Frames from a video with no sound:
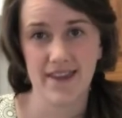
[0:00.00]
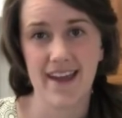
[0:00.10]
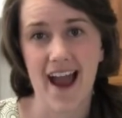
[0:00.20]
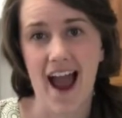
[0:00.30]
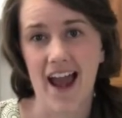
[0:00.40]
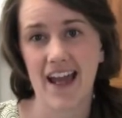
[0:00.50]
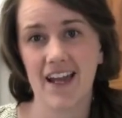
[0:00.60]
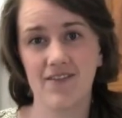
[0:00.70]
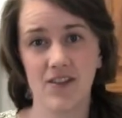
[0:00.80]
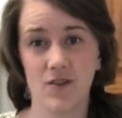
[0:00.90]
that I
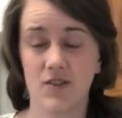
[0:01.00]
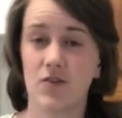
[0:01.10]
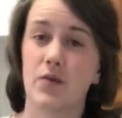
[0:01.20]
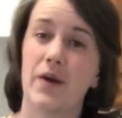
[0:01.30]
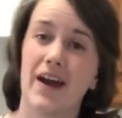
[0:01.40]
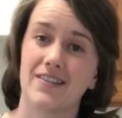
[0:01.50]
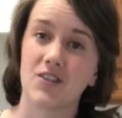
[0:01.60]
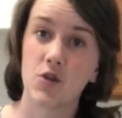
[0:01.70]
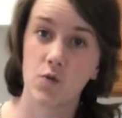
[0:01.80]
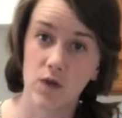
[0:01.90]
have used for the
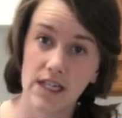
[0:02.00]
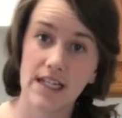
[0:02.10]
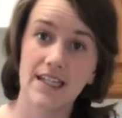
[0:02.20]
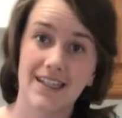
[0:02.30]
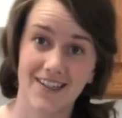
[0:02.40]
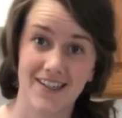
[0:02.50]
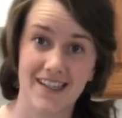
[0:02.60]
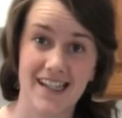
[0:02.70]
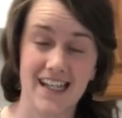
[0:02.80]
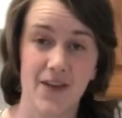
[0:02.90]
past 3
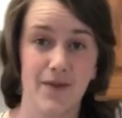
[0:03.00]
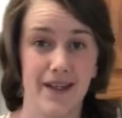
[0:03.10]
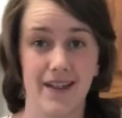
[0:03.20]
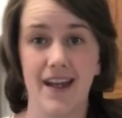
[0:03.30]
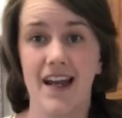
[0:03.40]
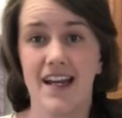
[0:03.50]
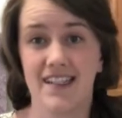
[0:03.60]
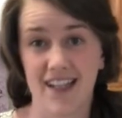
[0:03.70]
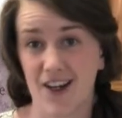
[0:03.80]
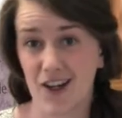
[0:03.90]
years as I've been
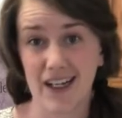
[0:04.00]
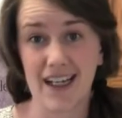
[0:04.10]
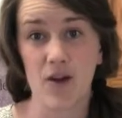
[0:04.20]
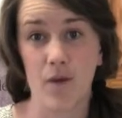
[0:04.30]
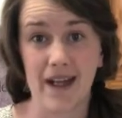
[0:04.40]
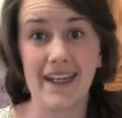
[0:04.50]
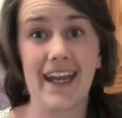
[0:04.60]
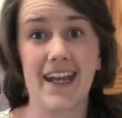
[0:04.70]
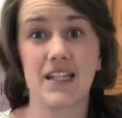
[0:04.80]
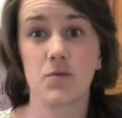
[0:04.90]
decorating wedding
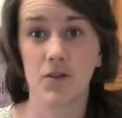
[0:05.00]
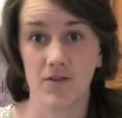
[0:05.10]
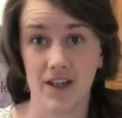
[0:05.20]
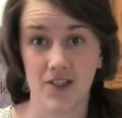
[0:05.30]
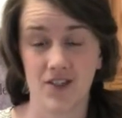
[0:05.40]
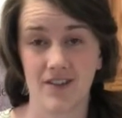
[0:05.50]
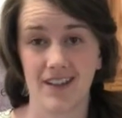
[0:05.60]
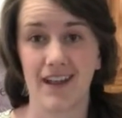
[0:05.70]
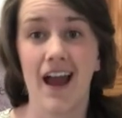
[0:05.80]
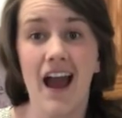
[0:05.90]
cakes
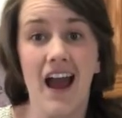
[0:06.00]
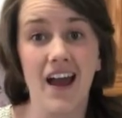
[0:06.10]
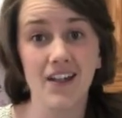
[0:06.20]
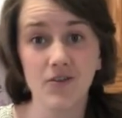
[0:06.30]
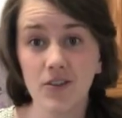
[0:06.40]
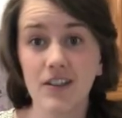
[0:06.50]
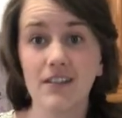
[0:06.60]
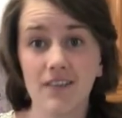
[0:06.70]
professionally, and I've really